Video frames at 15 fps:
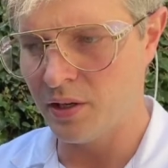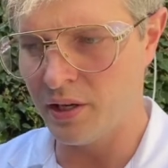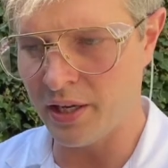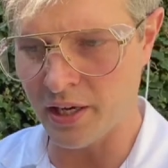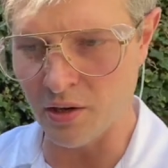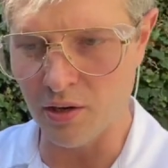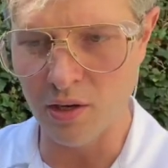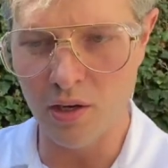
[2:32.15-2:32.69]

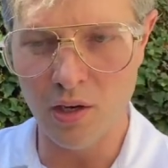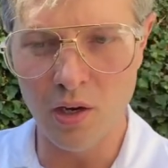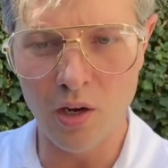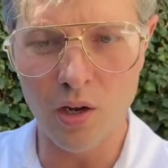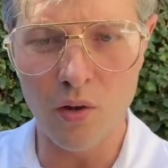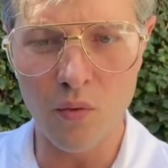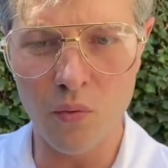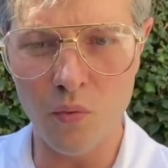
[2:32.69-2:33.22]
Now,
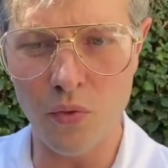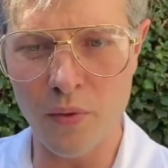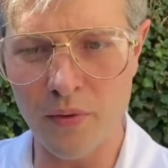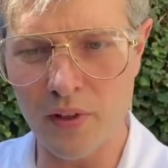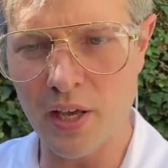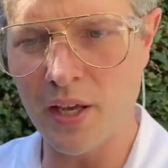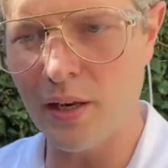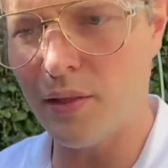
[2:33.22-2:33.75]
the
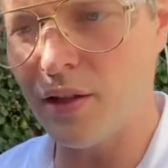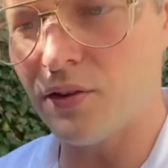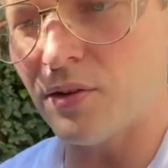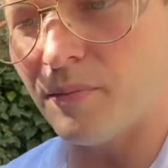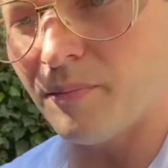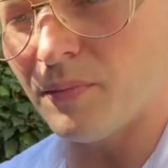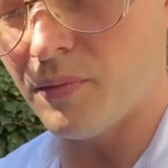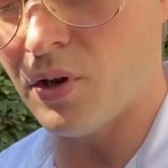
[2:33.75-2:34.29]
key thing to
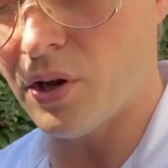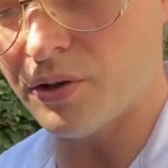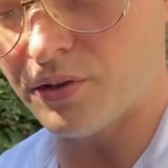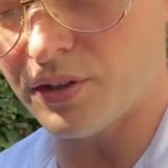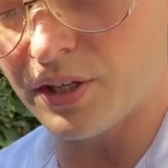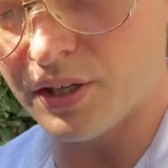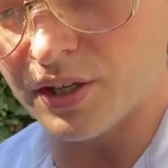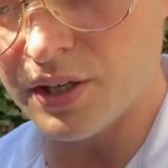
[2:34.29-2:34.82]
notice
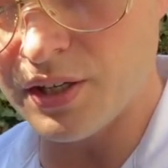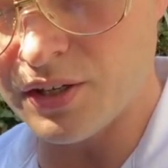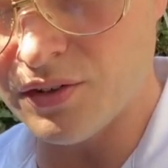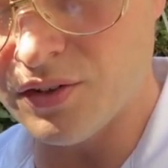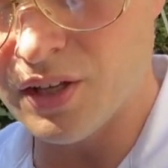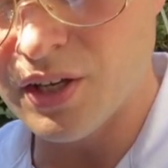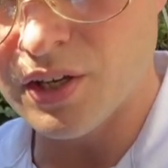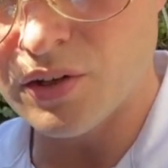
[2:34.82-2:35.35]
here
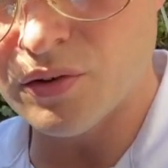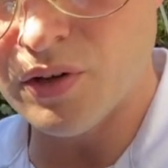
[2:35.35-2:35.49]
is you'll